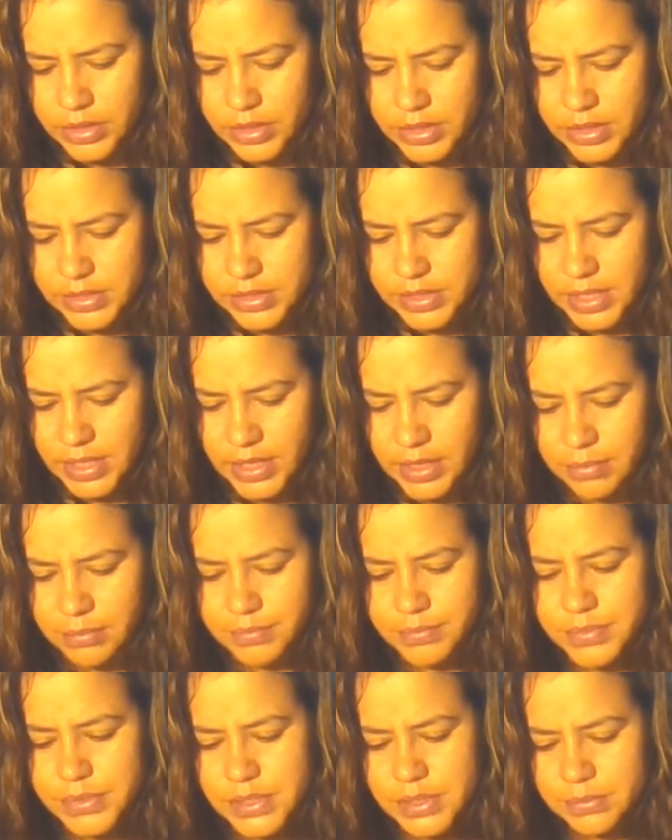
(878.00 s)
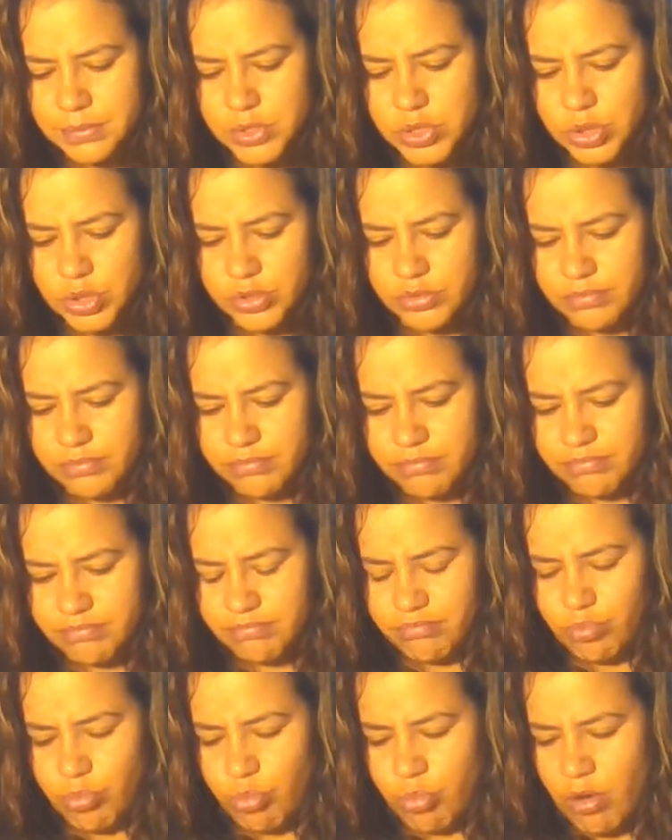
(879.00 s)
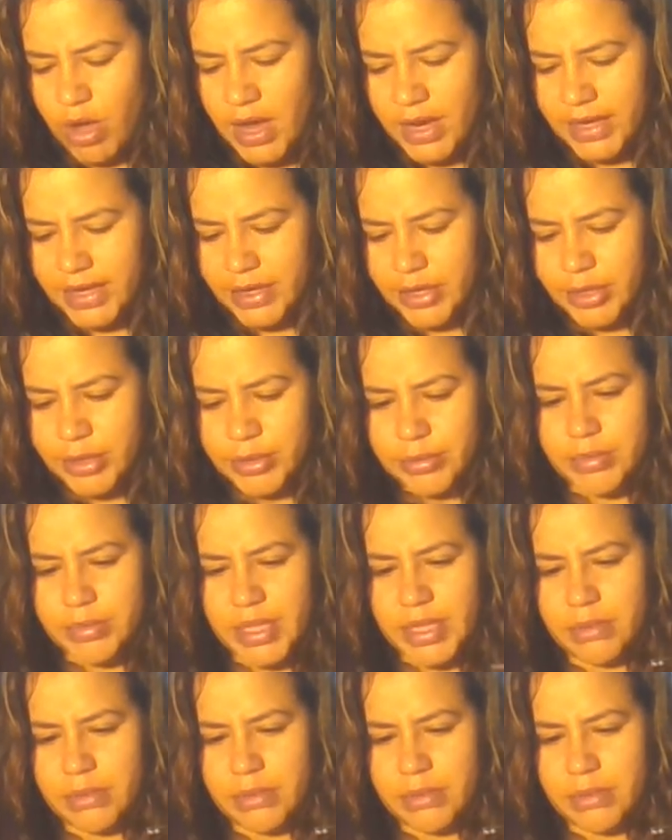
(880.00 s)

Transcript: It is like some sort of wire,